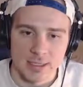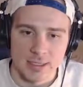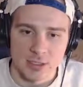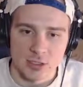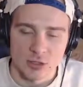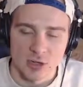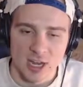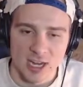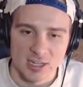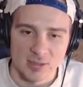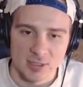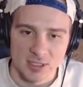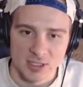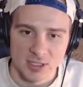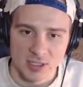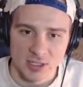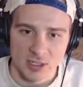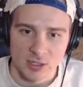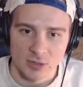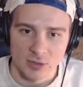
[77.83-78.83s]

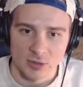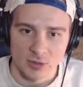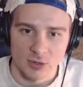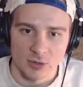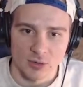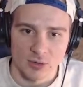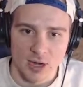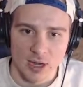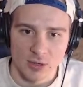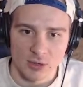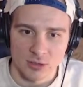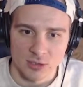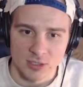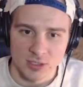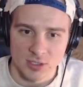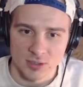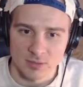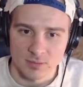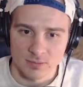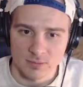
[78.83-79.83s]
unanimously around
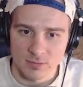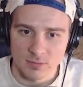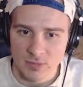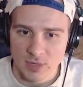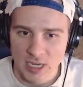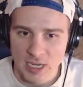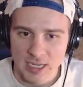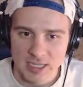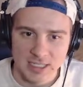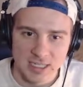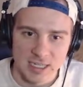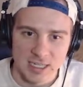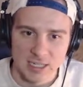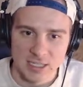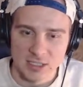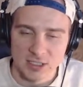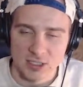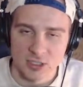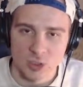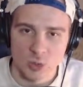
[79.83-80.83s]

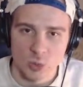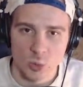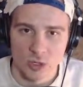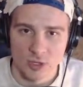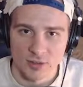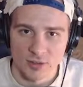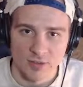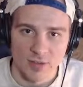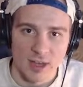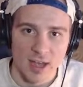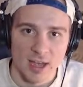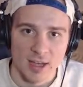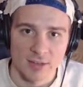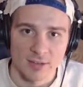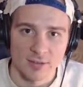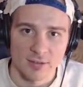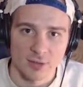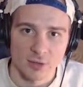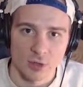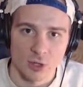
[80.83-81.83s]
18 to
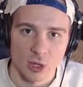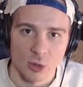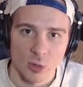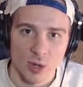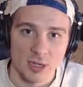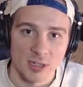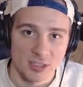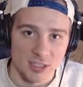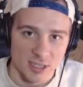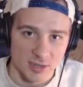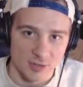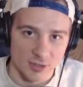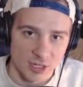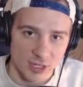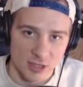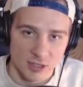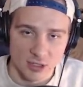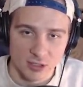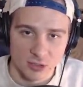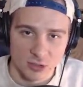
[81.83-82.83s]
25 wide receiver
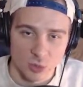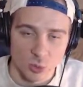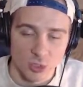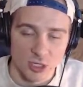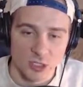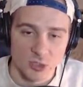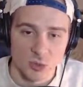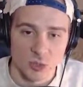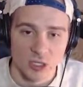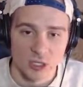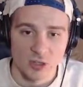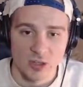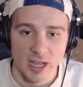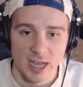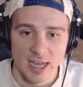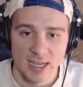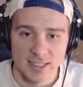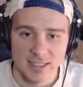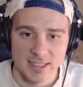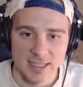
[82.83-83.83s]
in the 2020
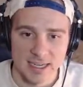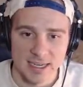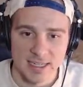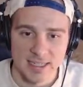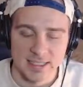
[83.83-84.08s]
class, and he's a